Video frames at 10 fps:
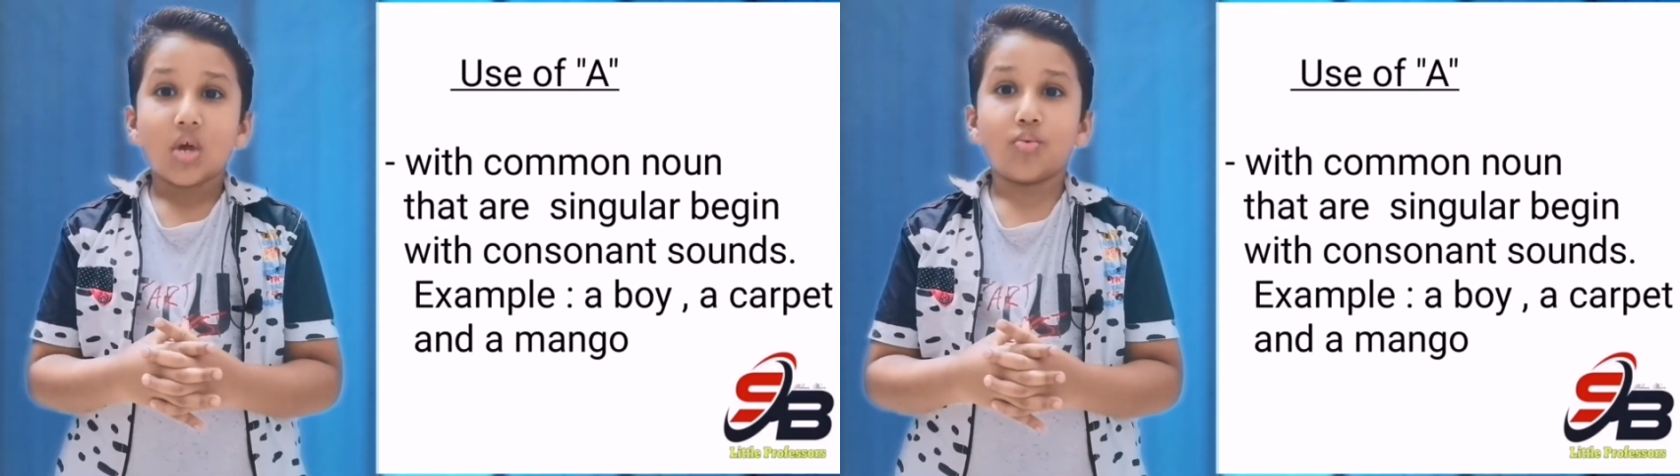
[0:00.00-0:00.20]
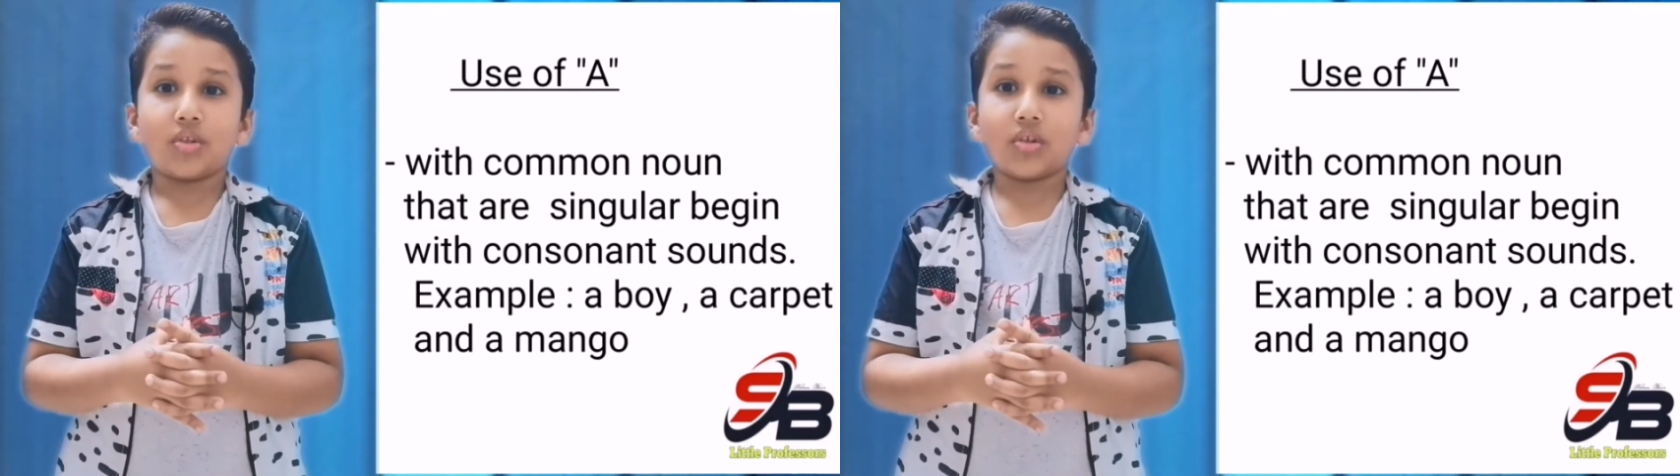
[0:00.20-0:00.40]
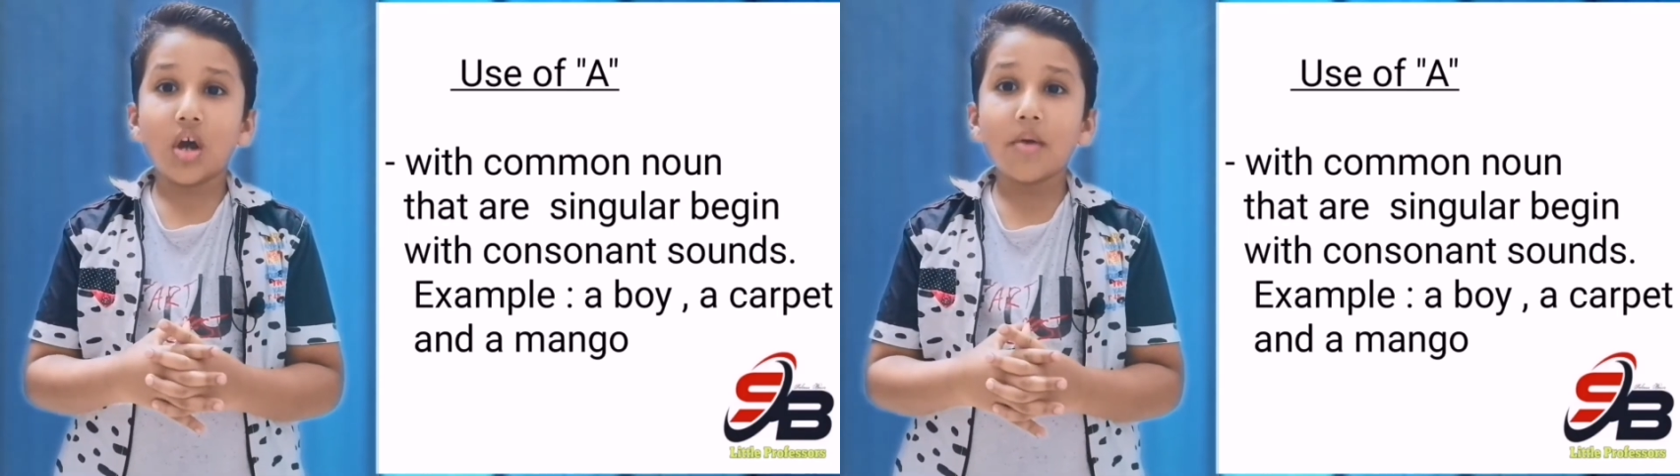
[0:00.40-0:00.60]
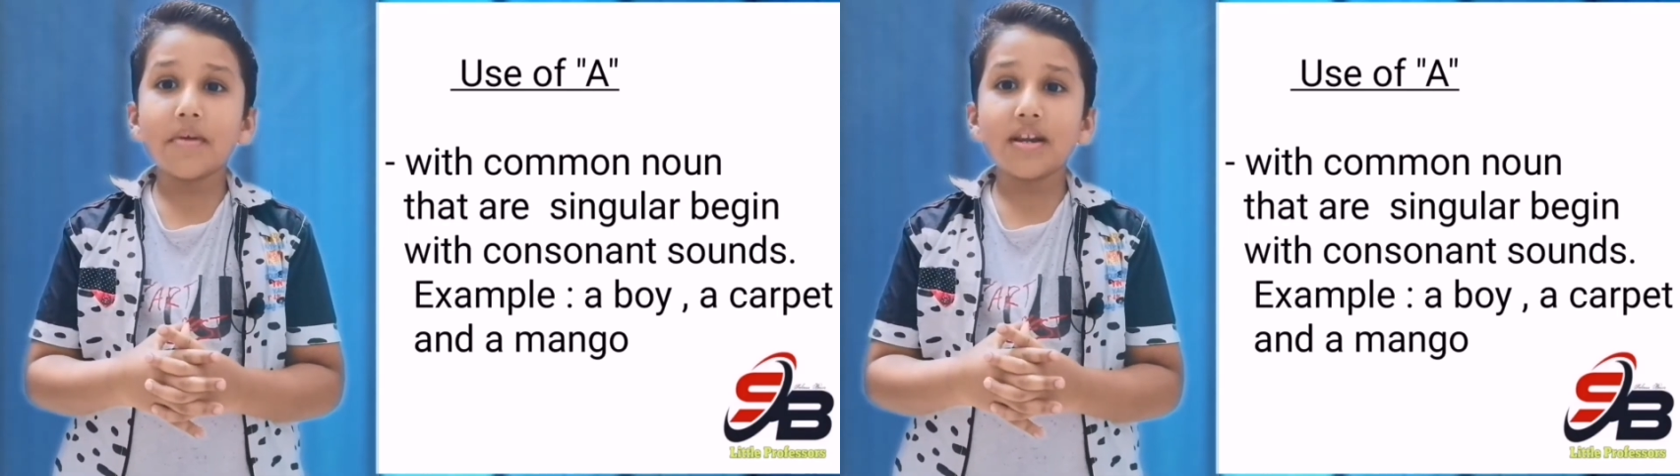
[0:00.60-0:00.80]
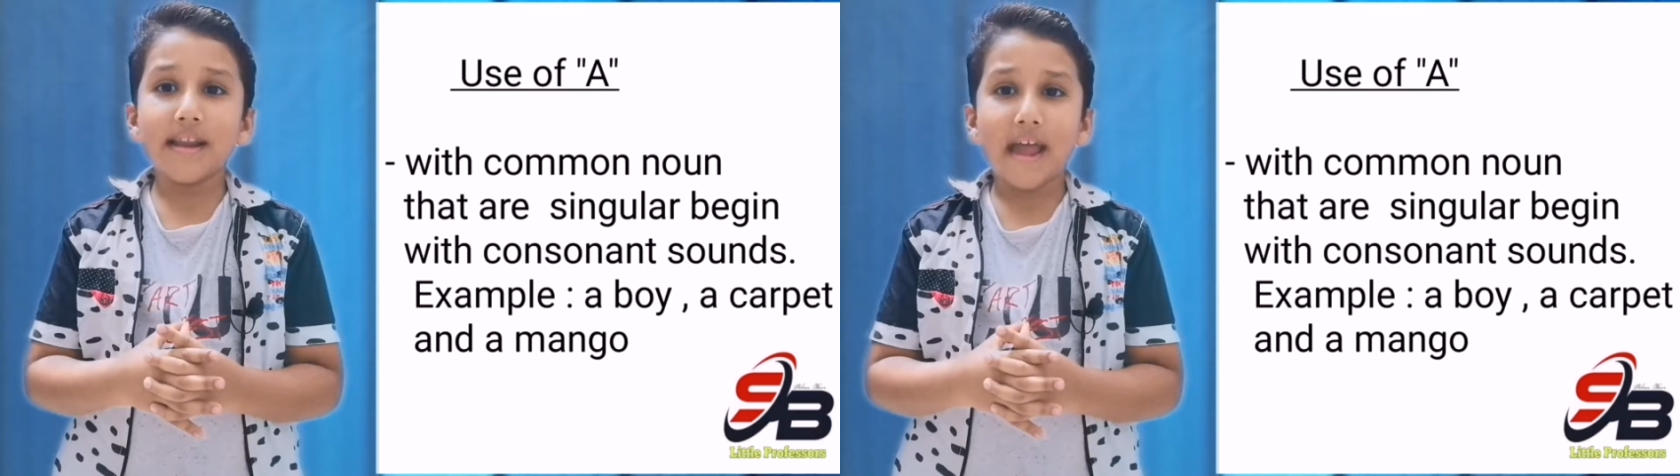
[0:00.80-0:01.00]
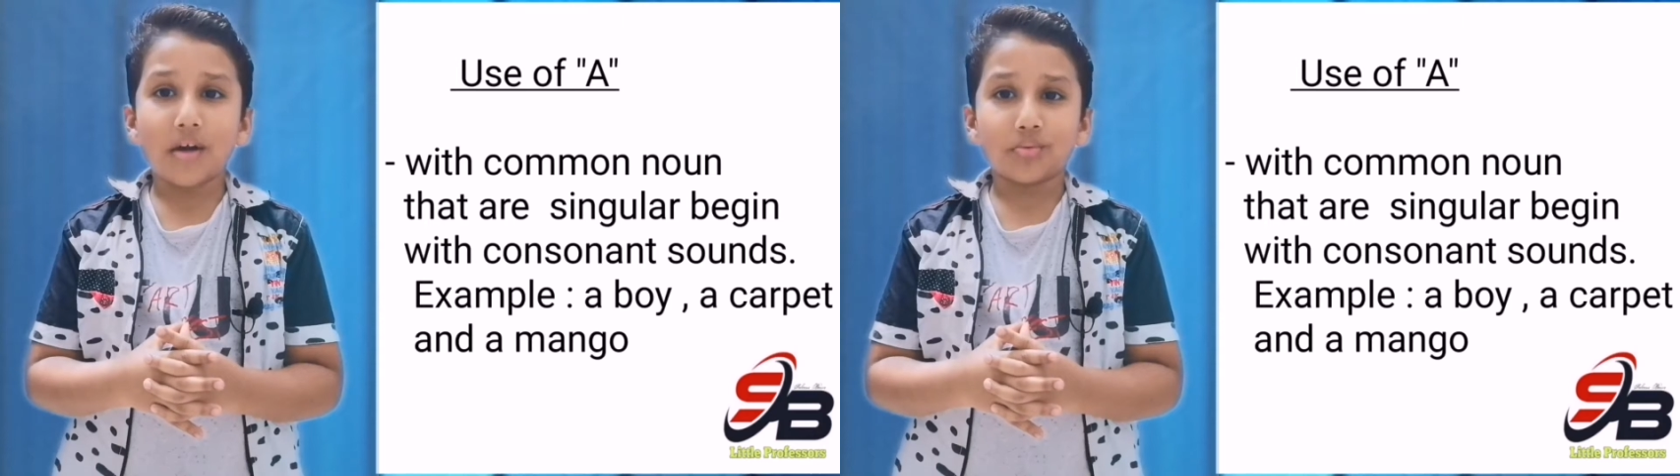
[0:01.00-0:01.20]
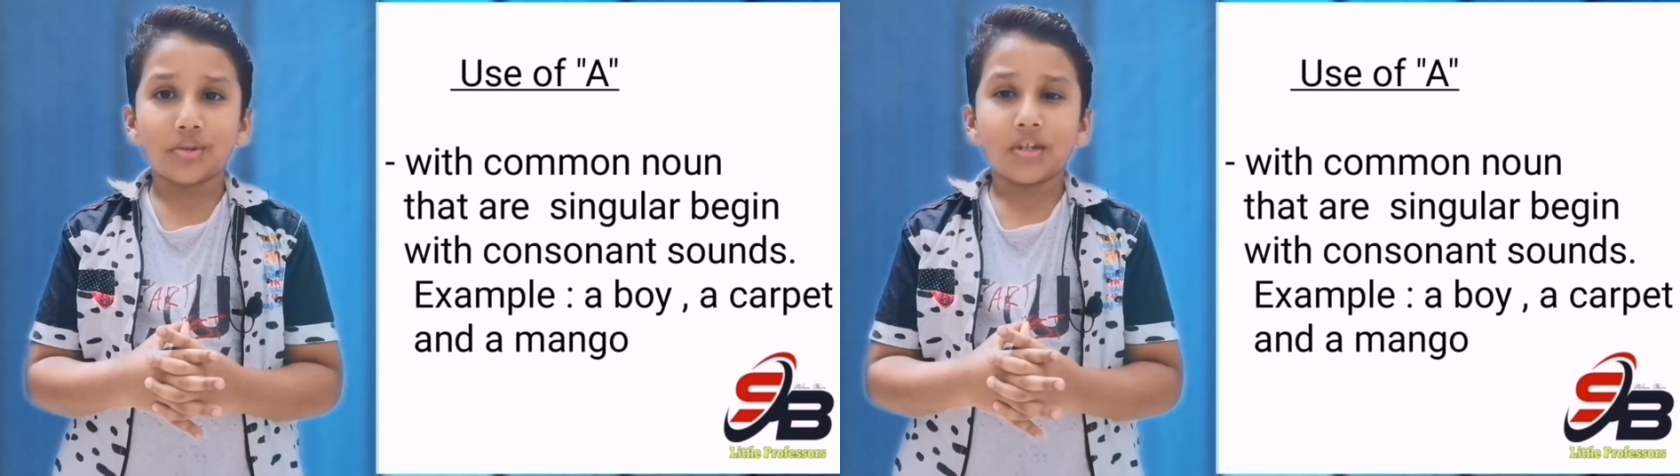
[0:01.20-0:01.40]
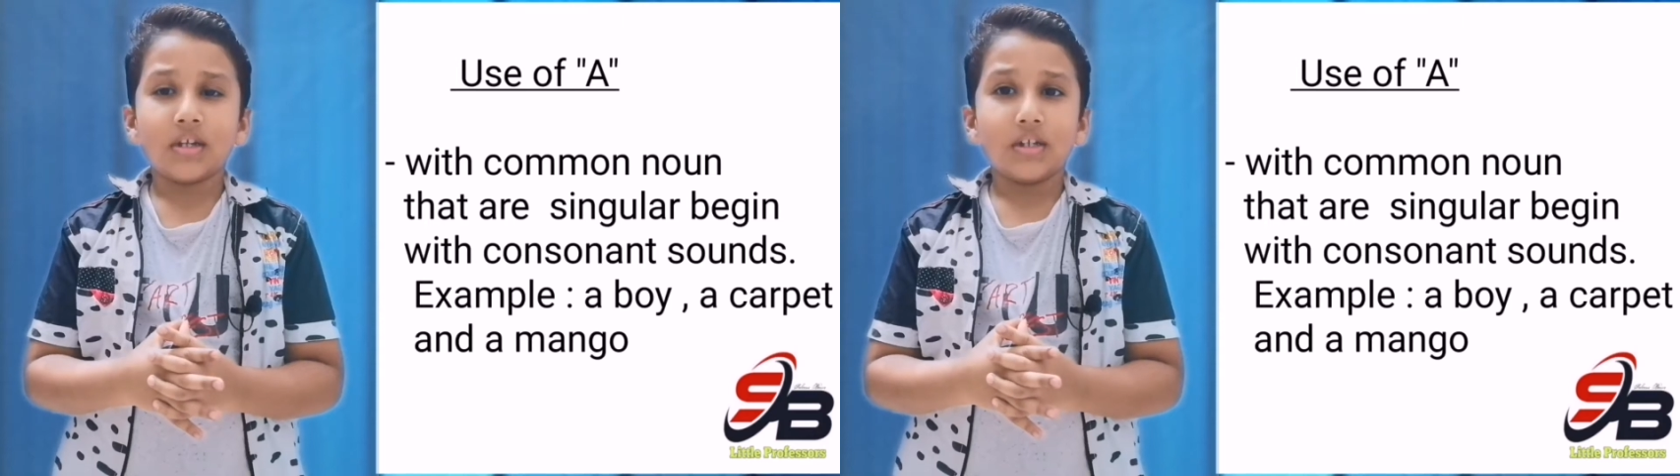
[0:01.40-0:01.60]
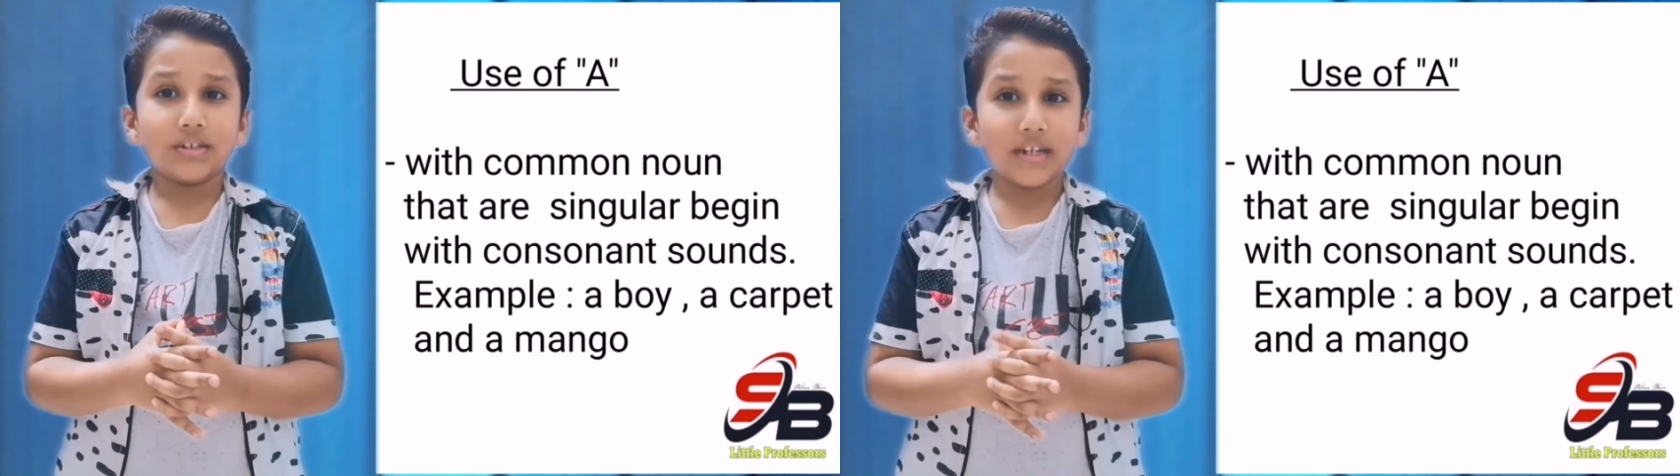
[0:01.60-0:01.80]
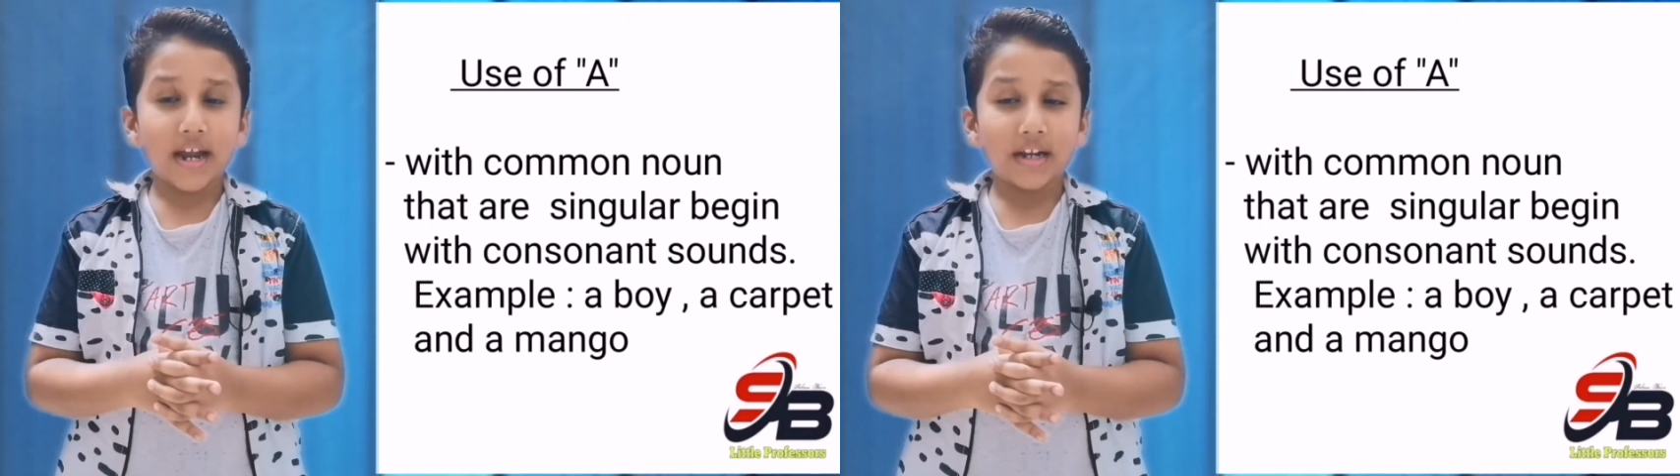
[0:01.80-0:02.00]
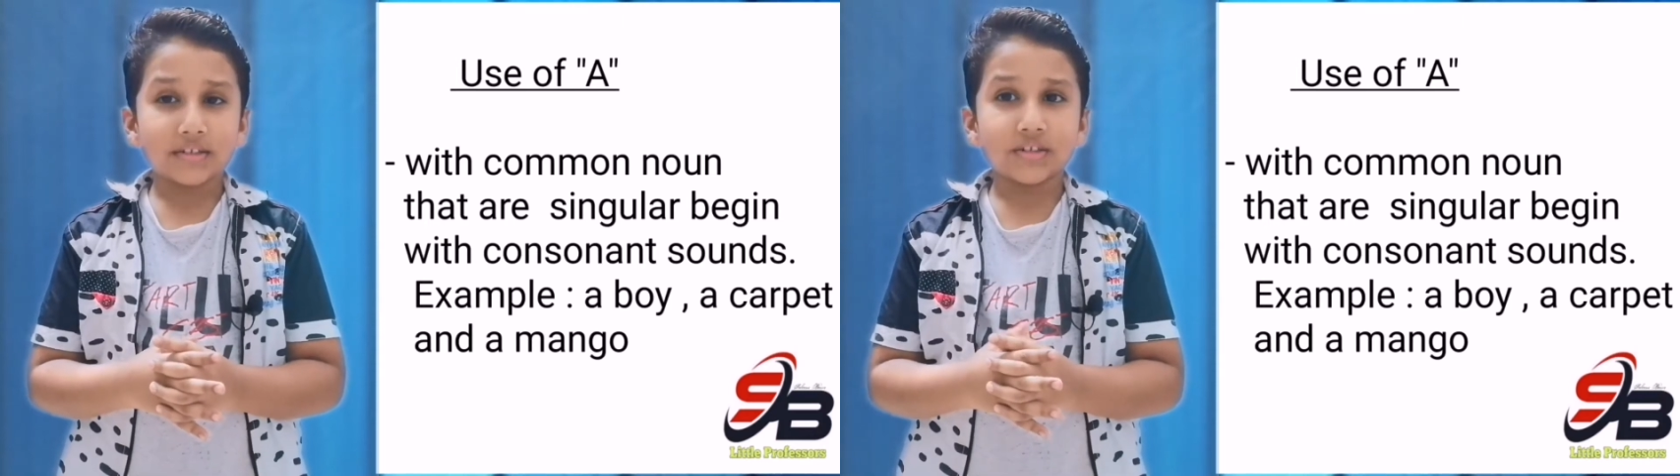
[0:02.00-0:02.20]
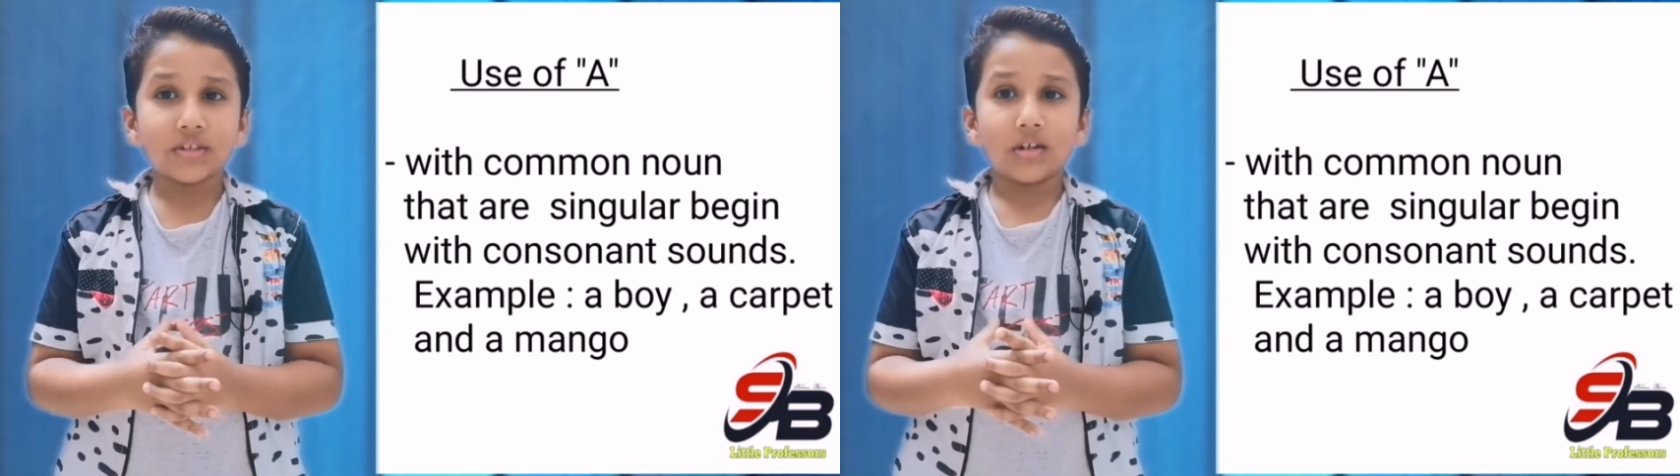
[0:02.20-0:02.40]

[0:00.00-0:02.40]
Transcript: with common nouns that